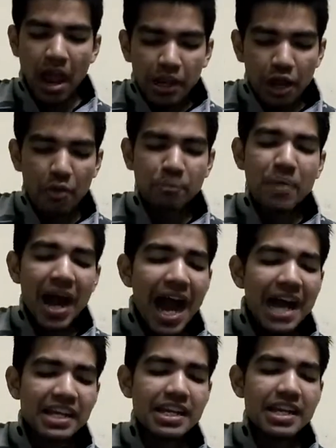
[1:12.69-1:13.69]
Your
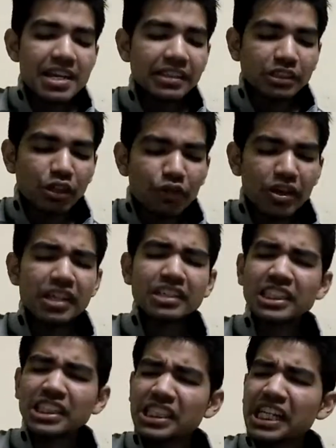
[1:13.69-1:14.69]
body is a
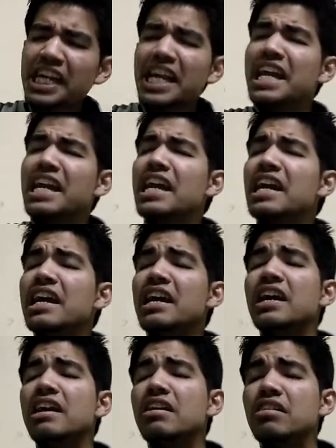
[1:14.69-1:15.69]

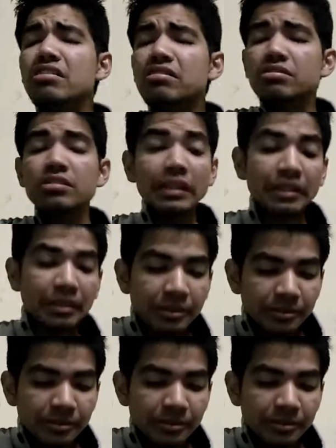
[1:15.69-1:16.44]
wonderland.